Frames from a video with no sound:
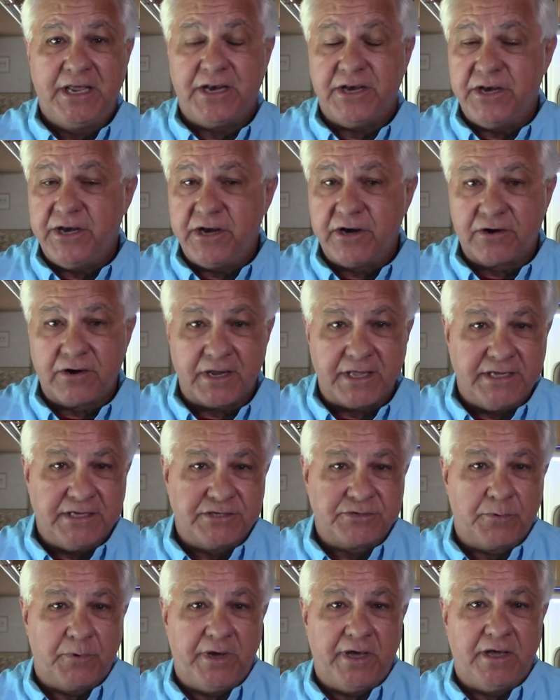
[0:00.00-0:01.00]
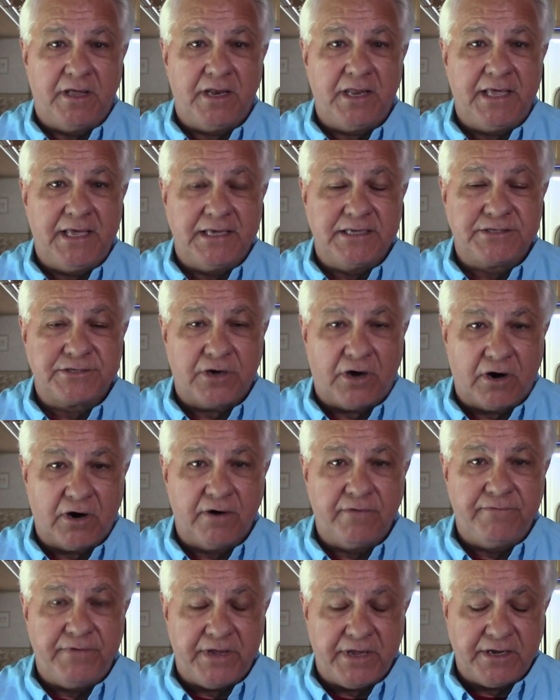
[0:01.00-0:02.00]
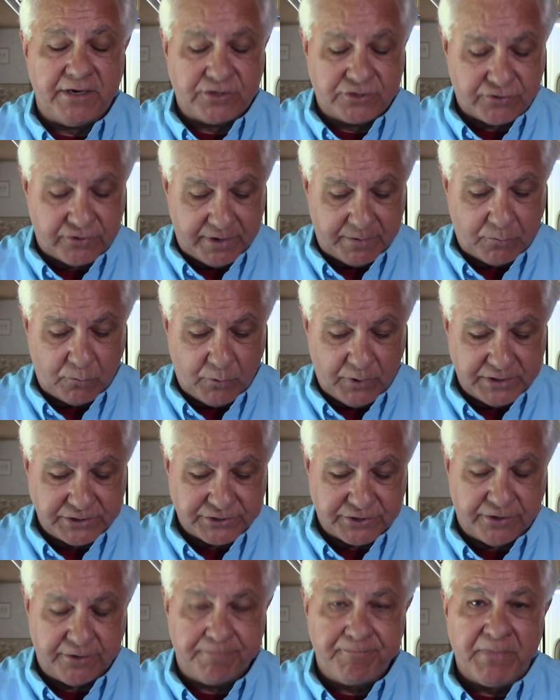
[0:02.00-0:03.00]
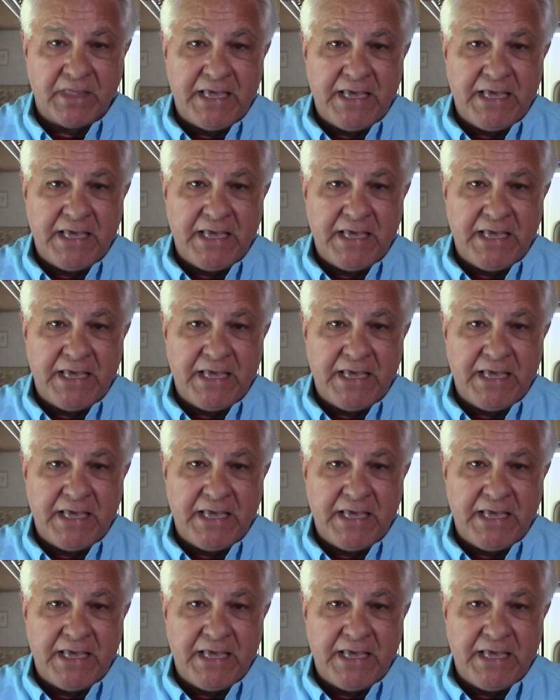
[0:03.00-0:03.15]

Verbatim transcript: nearly as well as RV Trip Wizard